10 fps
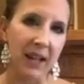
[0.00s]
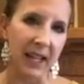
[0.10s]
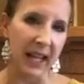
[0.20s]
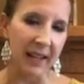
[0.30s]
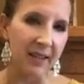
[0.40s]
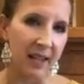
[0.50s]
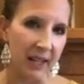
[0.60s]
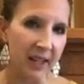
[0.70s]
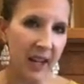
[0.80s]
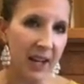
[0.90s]
as a hand
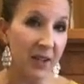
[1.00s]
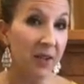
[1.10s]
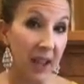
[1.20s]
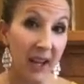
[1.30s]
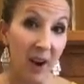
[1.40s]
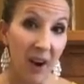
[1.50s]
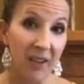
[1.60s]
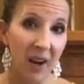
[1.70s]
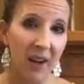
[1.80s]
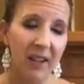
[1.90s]
sanitizer like
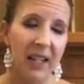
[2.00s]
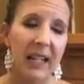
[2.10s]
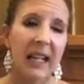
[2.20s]
On Guard